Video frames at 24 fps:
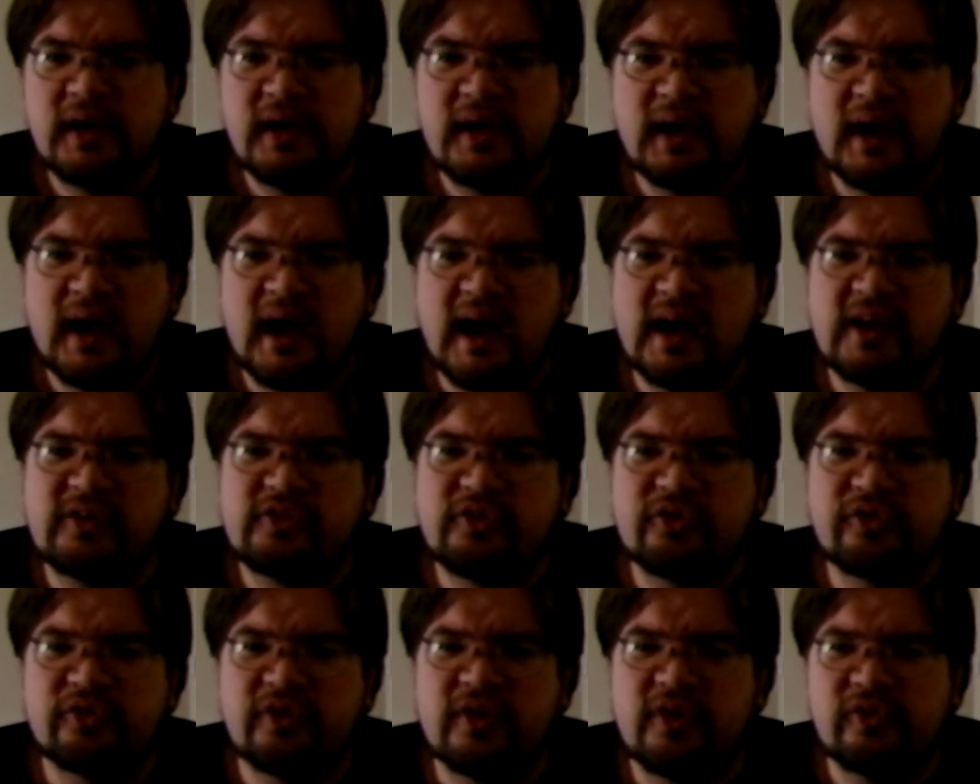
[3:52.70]
and just
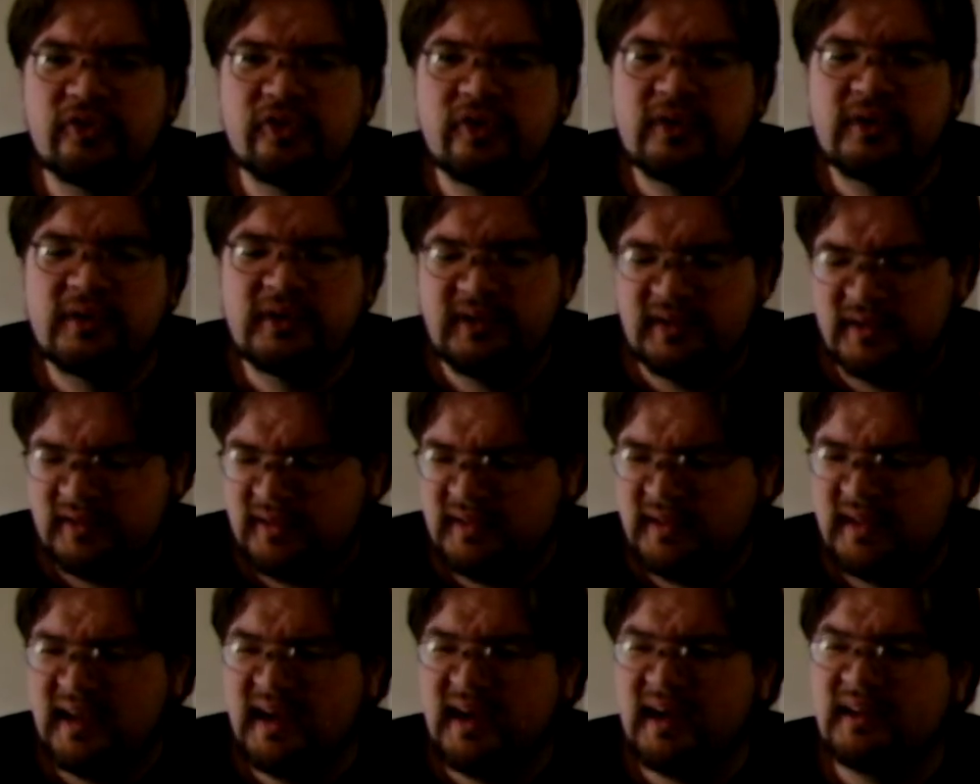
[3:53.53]
says,
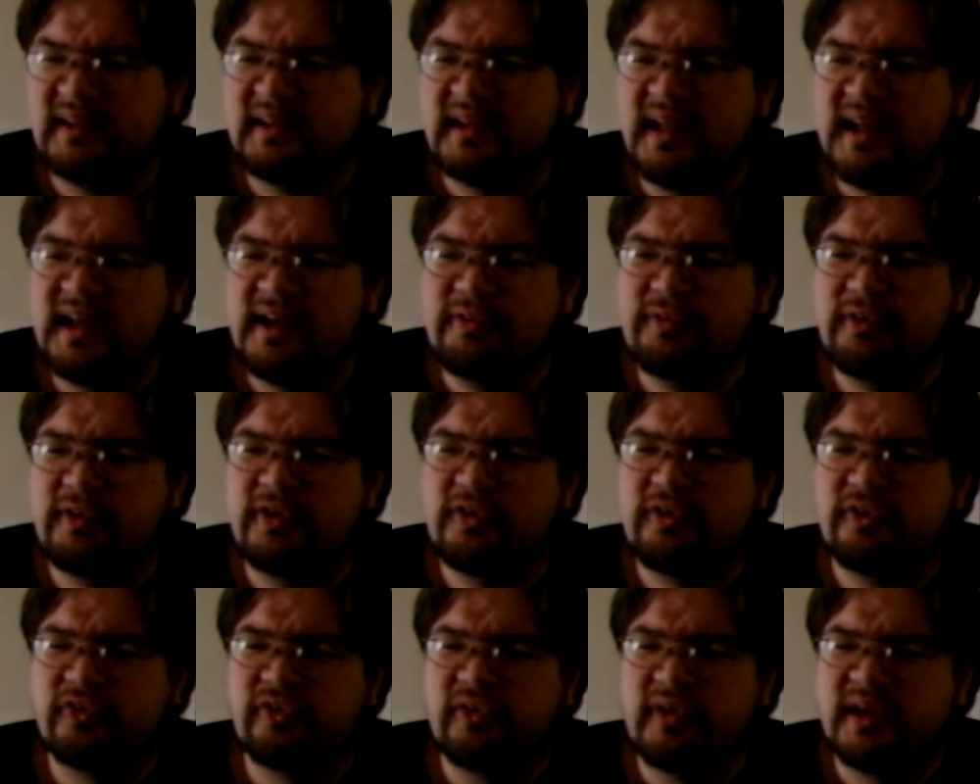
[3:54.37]
"Now, love, you
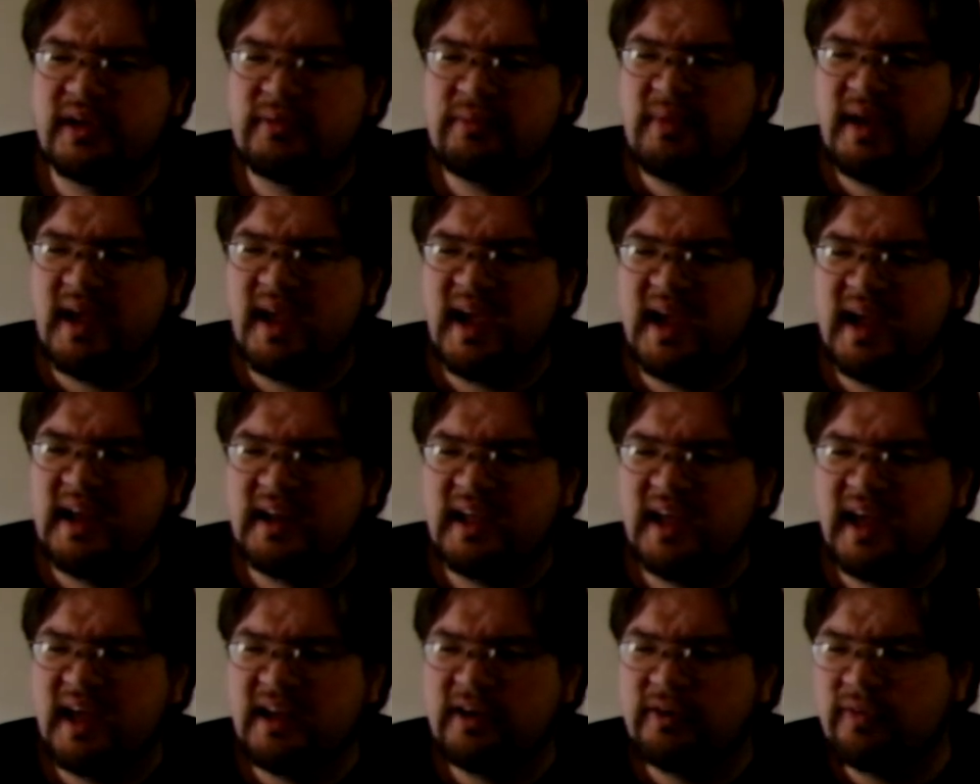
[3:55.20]
just let a man
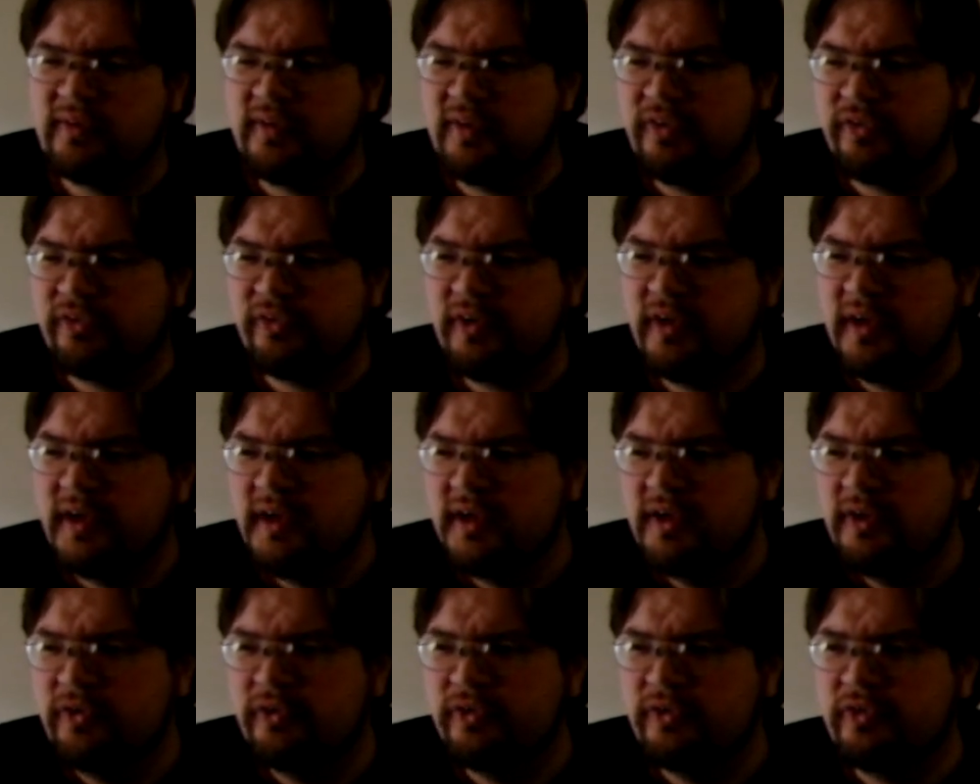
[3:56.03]
handle this."
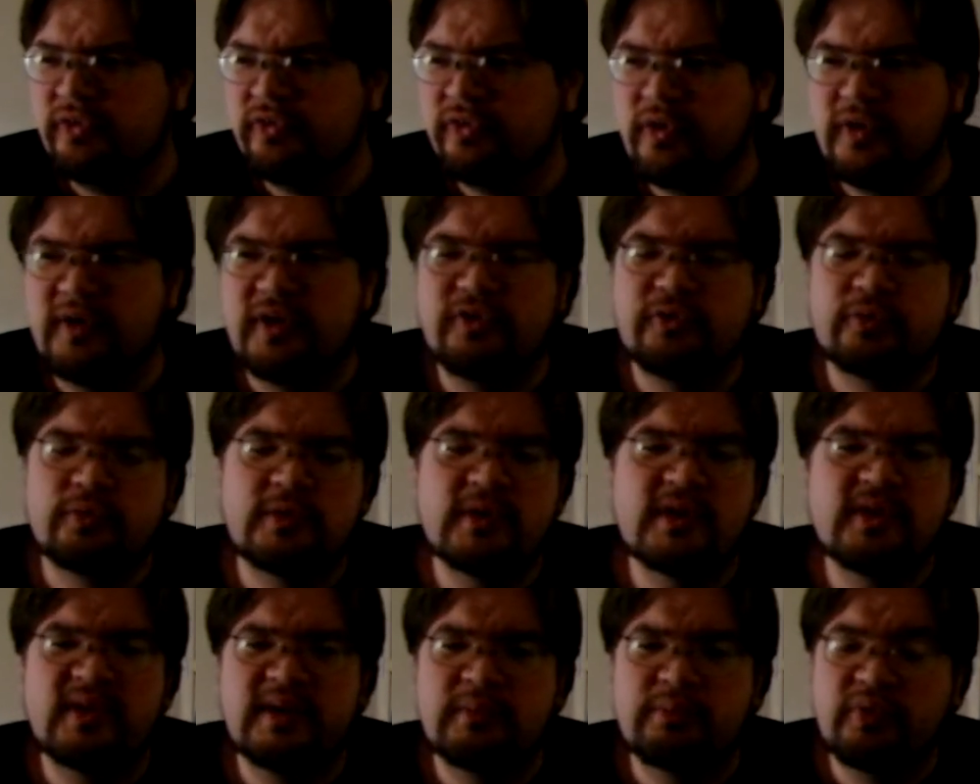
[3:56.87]
So he's
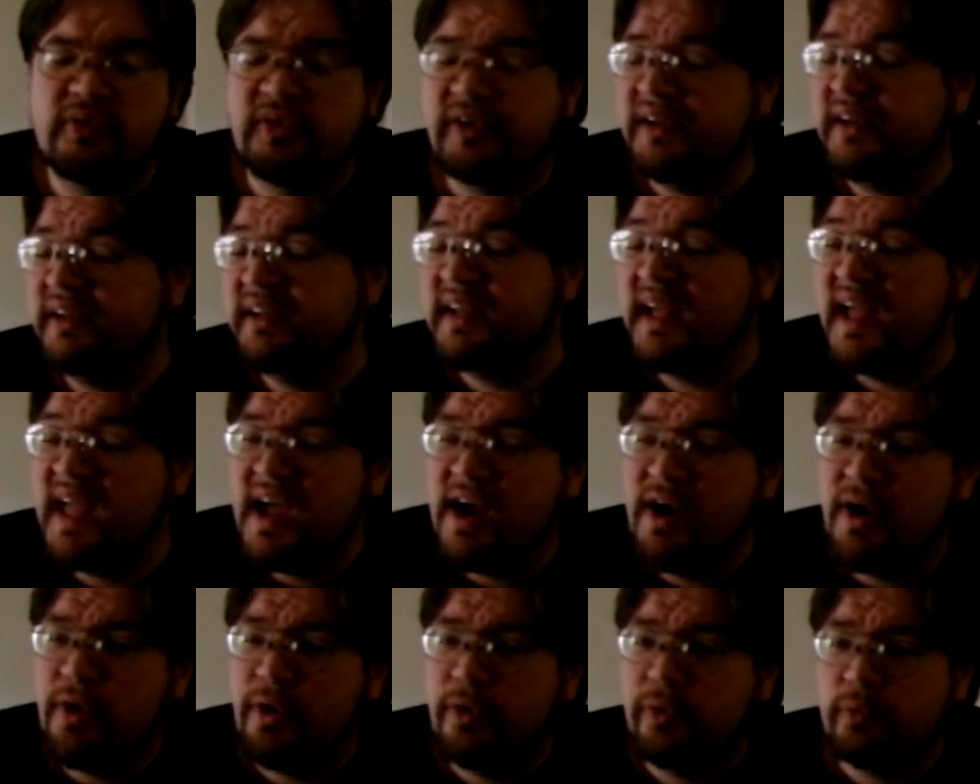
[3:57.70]
really putting
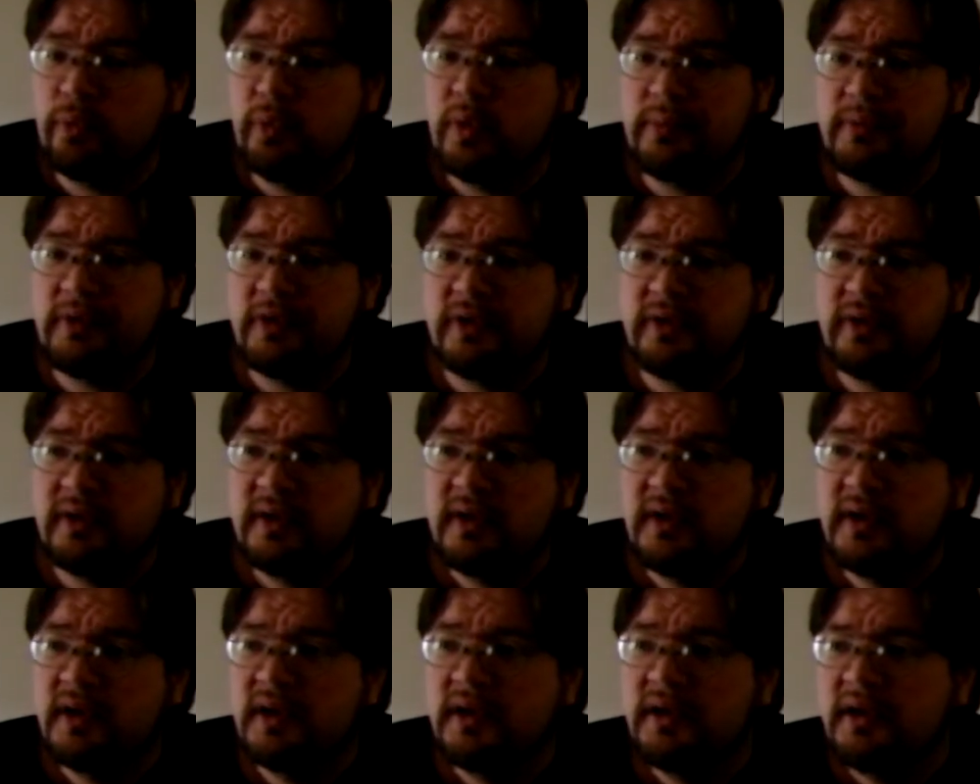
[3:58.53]
down women
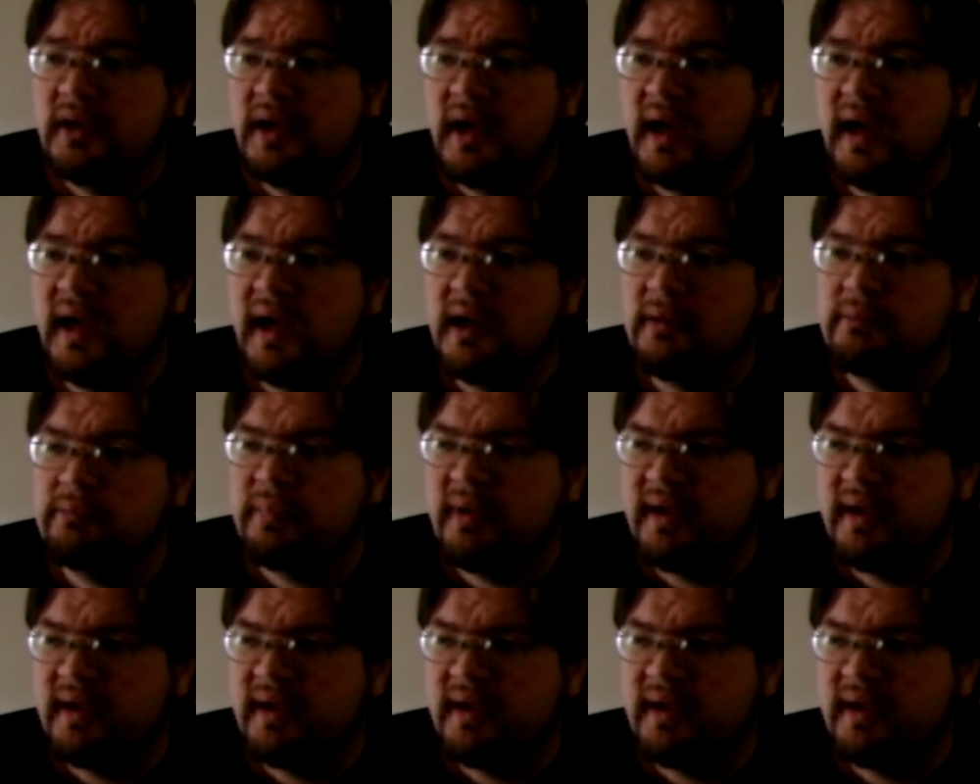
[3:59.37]
by